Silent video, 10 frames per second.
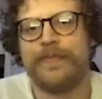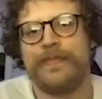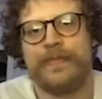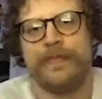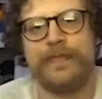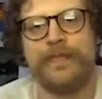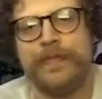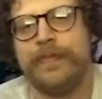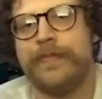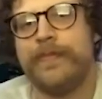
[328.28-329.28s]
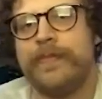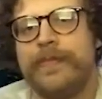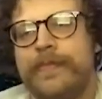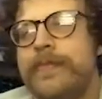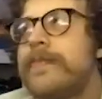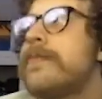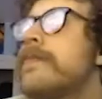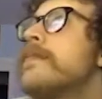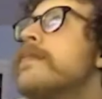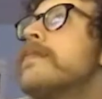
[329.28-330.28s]

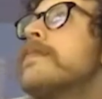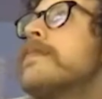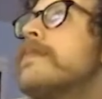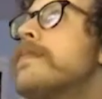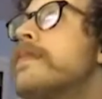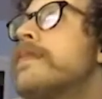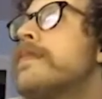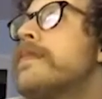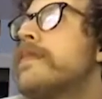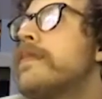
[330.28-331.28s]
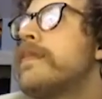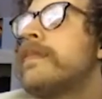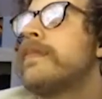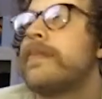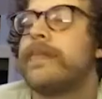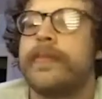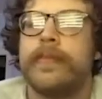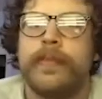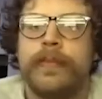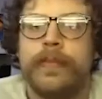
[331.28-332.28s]

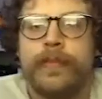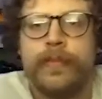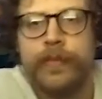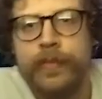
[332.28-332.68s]
(not speaking)